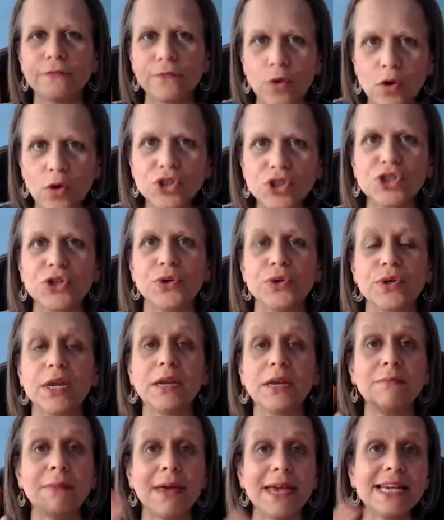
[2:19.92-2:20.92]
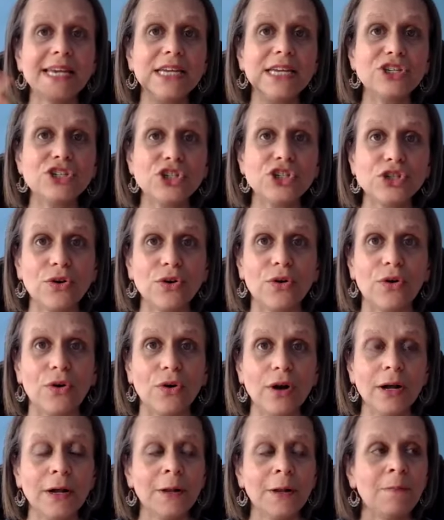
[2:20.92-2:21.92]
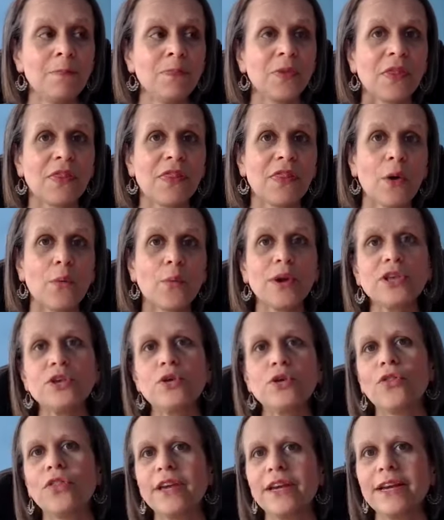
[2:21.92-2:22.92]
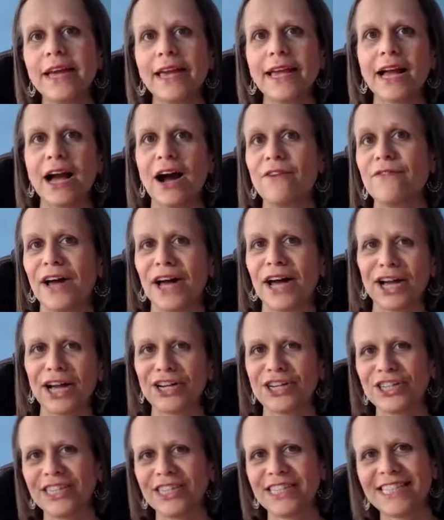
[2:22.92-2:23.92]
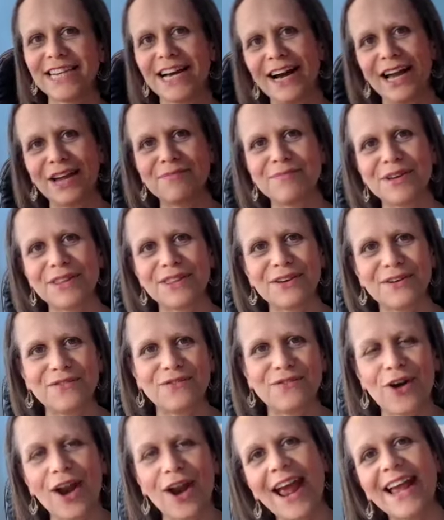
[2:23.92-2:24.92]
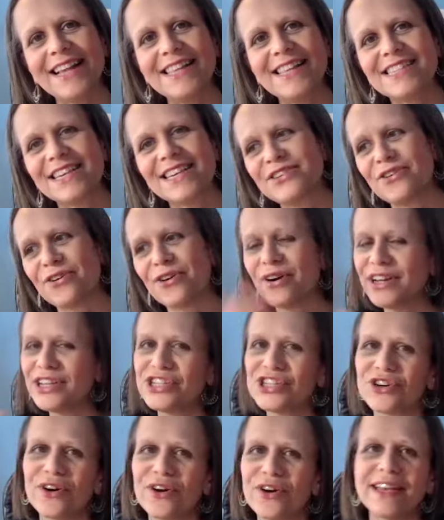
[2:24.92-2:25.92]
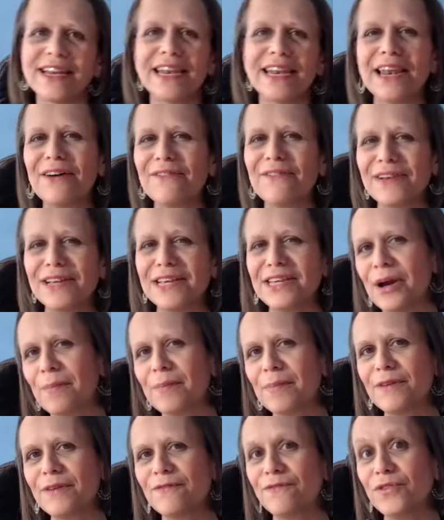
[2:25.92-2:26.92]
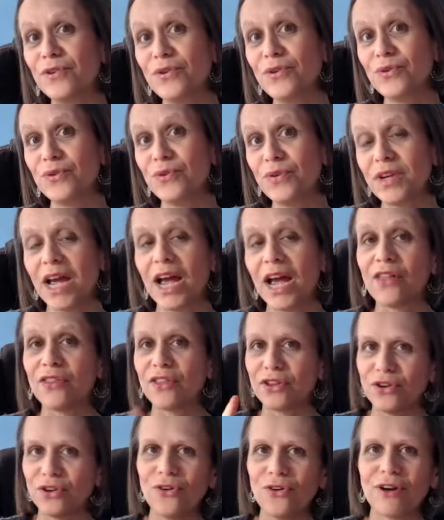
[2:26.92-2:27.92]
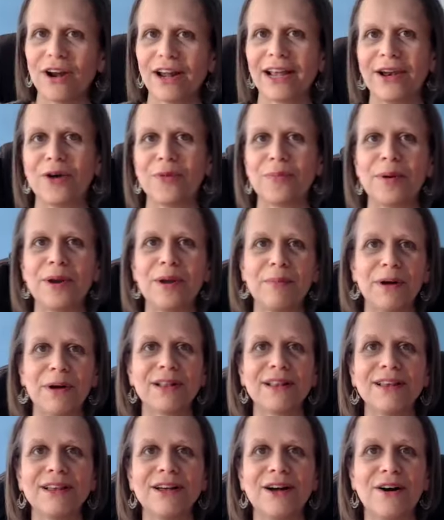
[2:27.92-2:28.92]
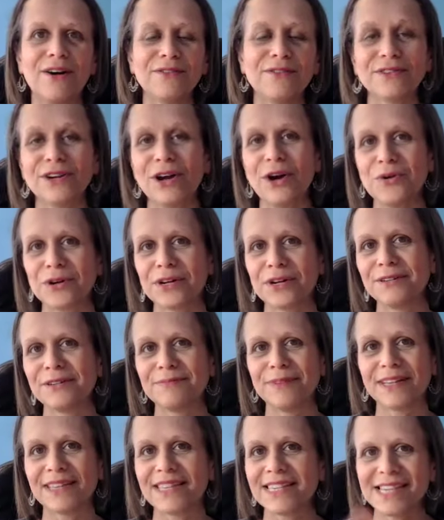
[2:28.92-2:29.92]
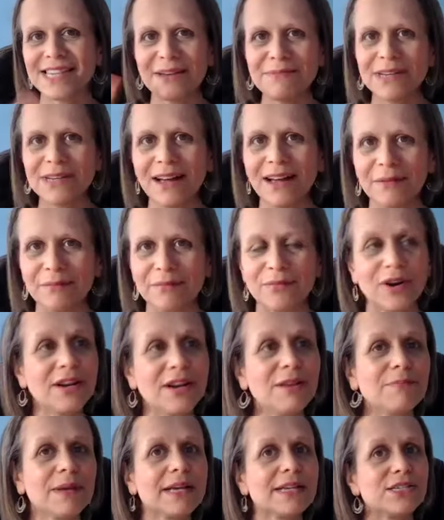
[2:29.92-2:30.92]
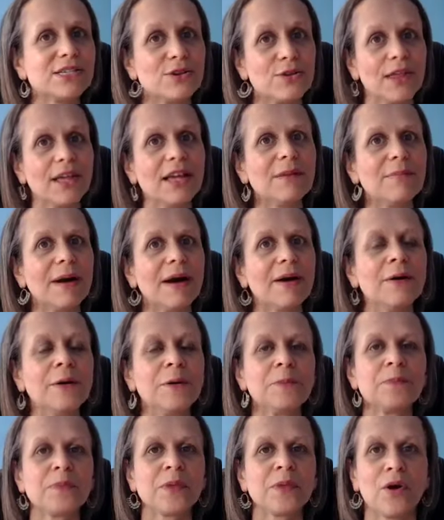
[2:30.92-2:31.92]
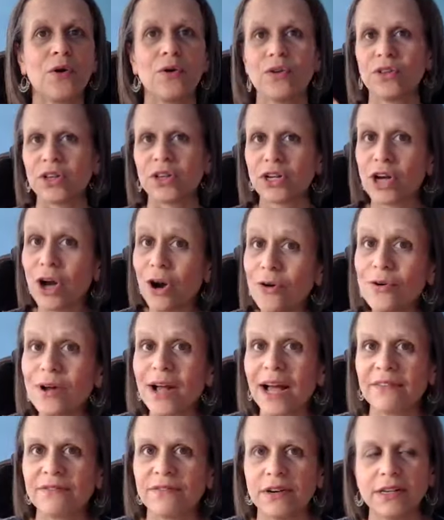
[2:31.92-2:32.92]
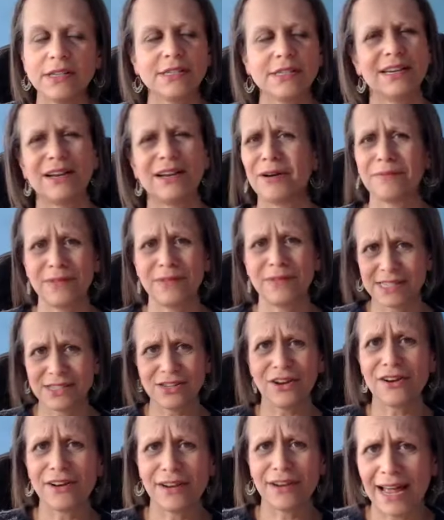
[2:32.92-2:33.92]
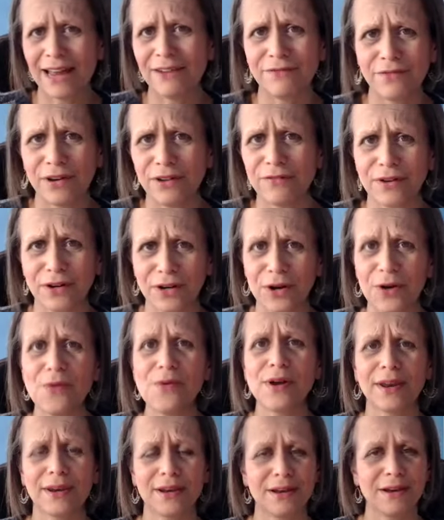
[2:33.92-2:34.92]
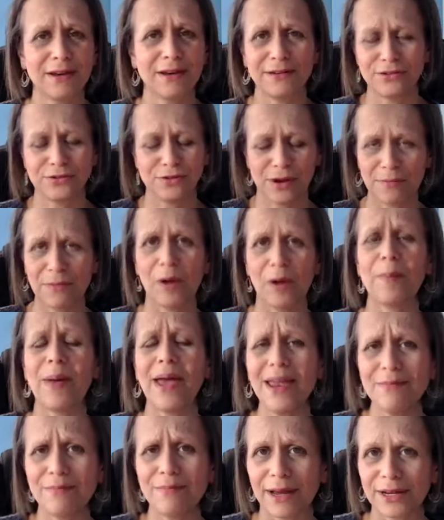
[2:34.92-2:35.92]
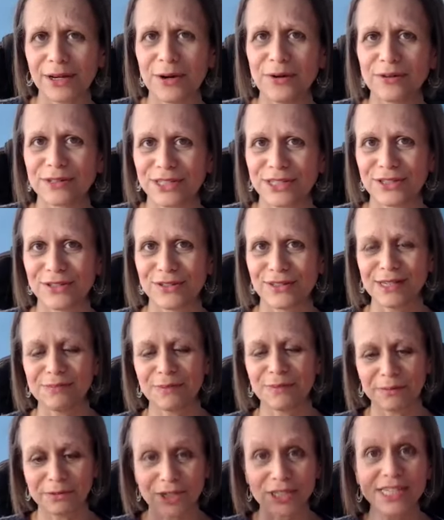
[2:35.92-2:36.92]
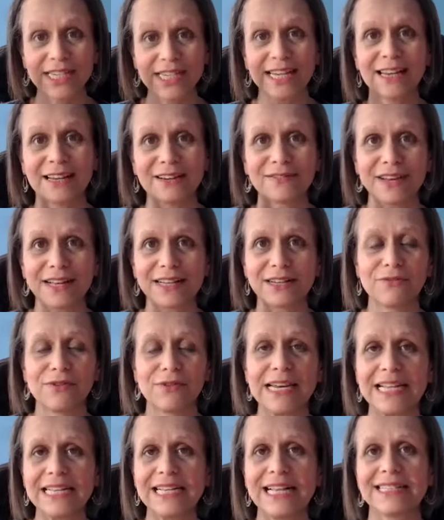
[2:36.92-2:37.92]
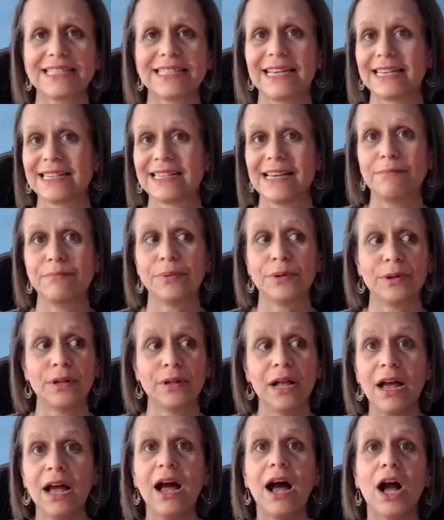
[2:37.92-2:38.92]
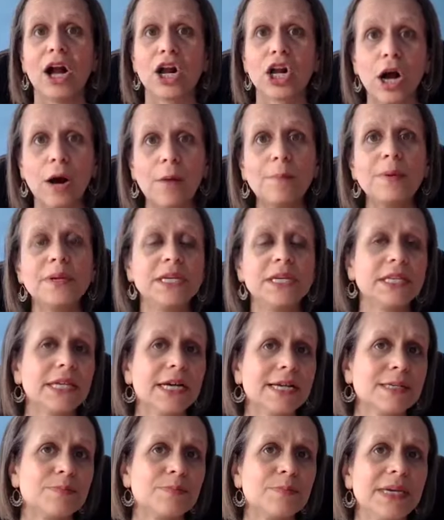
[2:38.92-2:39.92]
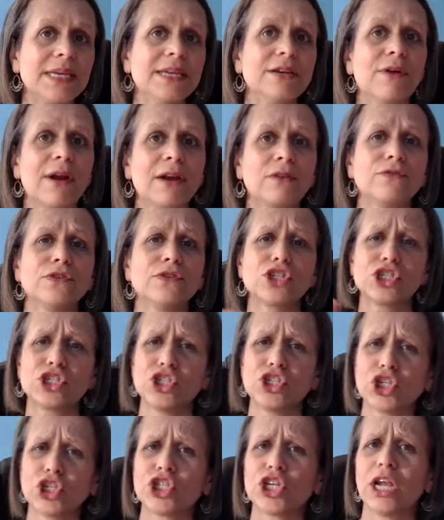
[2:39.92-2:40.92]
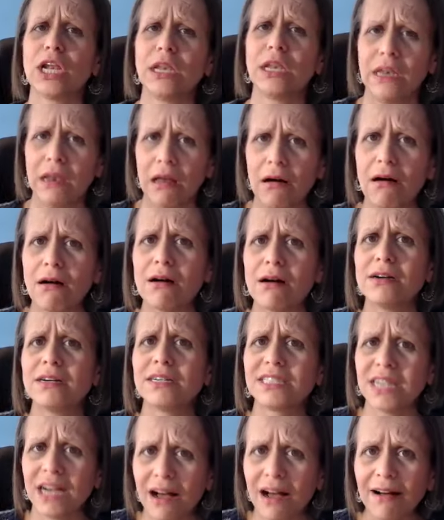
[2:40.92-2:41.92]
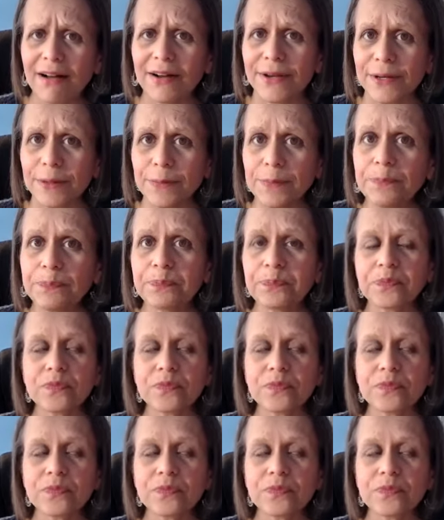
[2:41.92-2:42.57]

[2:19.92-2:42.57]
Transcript: fortune in making sure that when you're thinking of a good time with your friends and you're enjoying lovely, yummy food, that you're cracking open a bottle of Coke at the same time, right? Because you think about all the Coke adverts. Now, this is not an advert for Coke, and I'm not paid by Coke to do this, but I'm just thinking of like a really classic example, a company that has been around for such a long time,